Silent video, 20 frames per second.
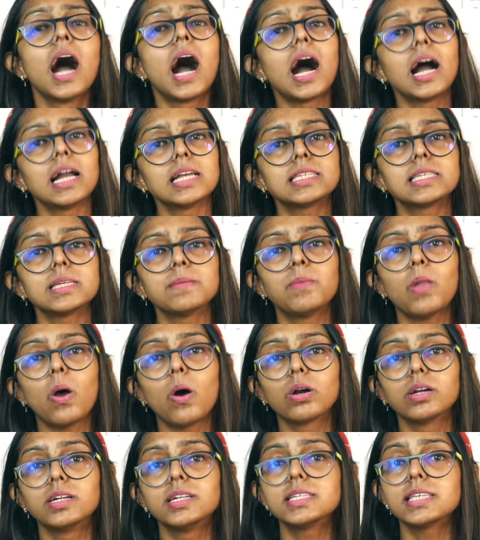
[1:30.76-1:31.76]
I see
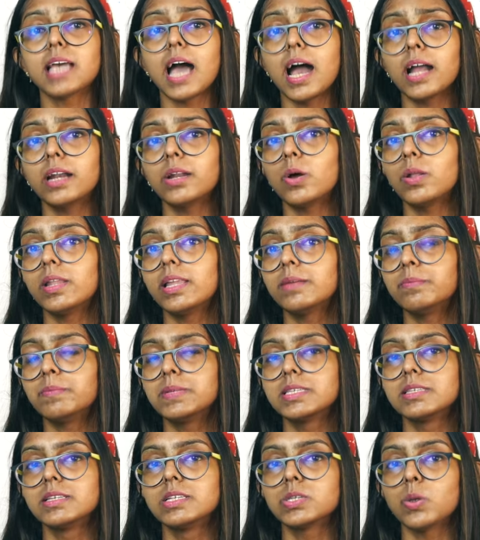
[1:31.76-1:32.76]
bloggers and online
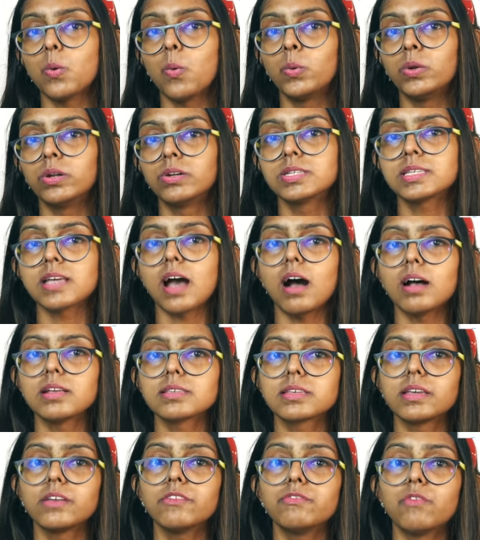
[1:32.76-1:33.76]
business owners
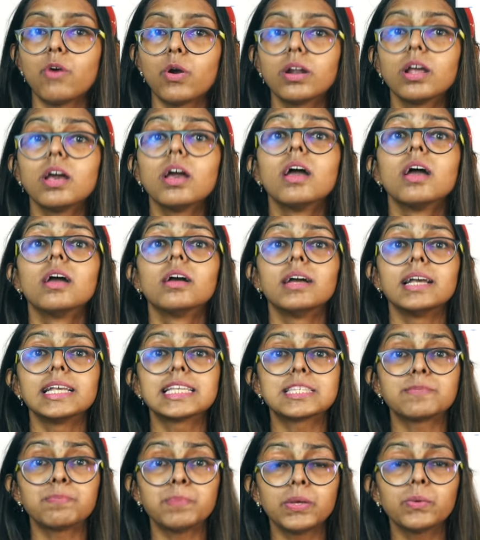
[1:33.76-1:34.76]
asking for
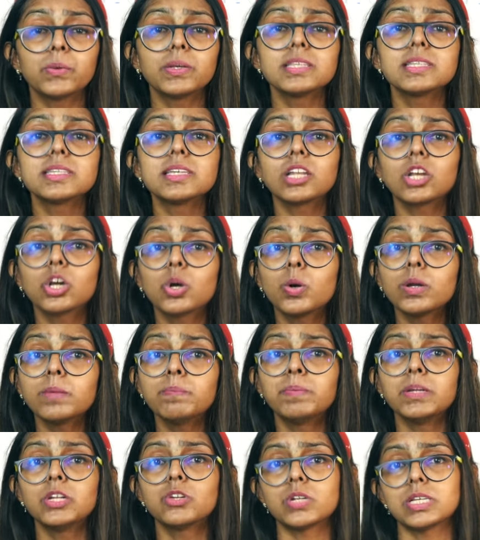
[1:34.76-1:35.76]
experienced and
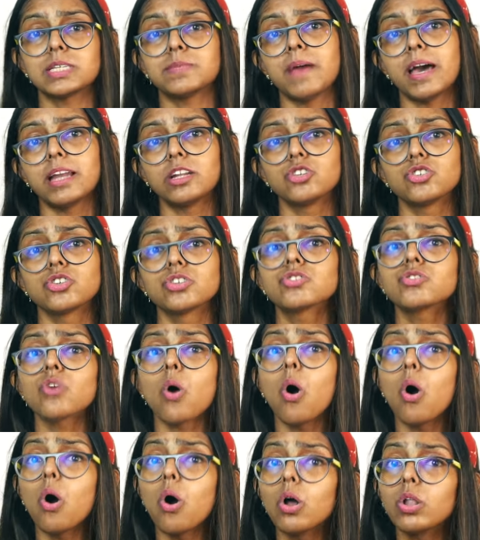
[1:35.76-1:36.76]
good Pinterest managers
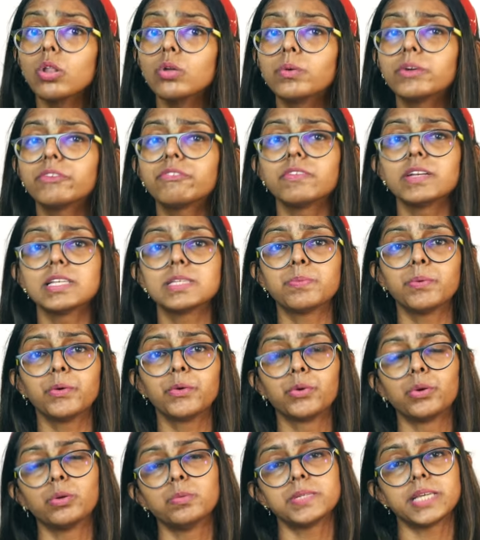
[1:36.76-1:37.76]
all over Facebook
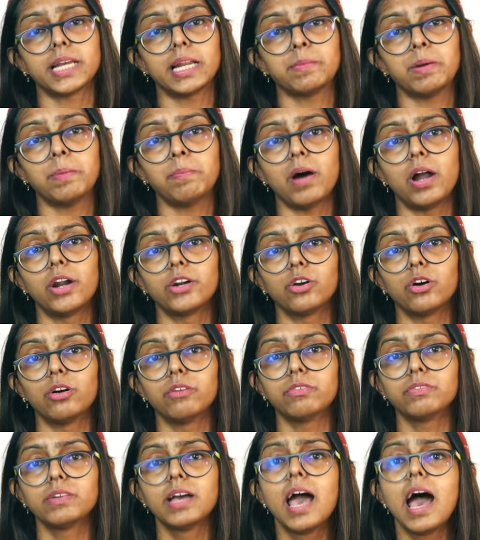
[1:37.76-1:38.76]
groups that I'm a part of.
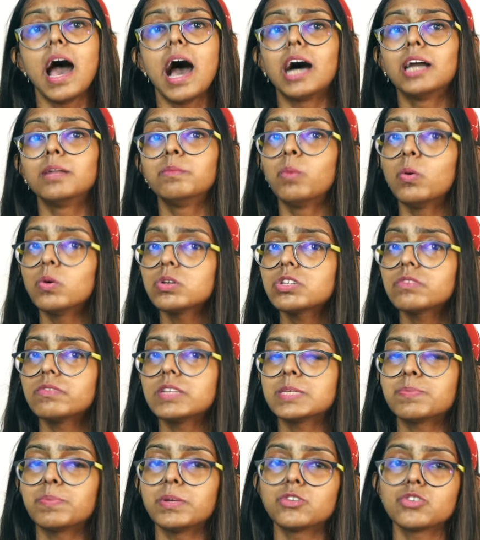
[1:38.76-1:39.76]
And most of
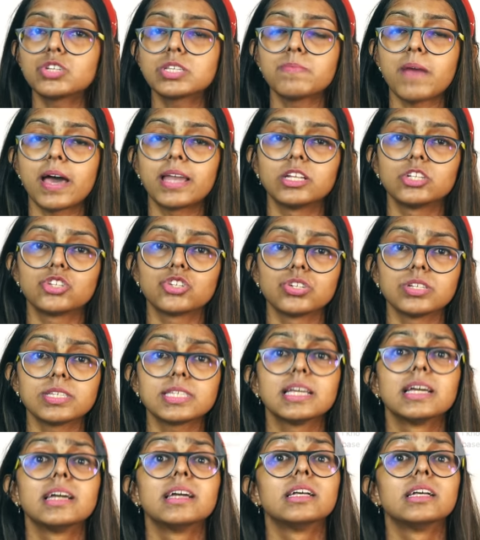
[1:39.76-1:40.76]
these Pinterest managers